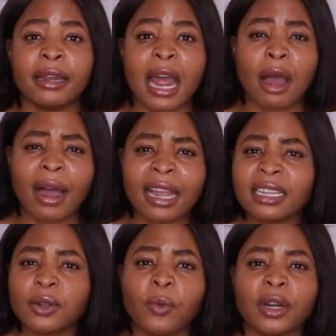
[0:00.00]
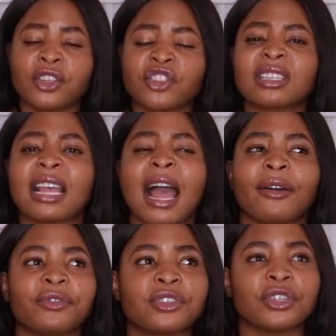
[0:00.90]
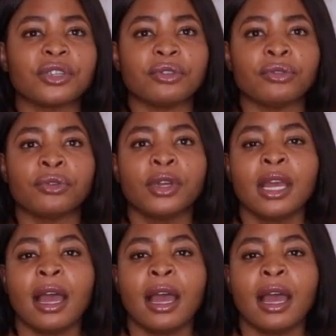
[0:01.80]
Now, I didn't want to just have to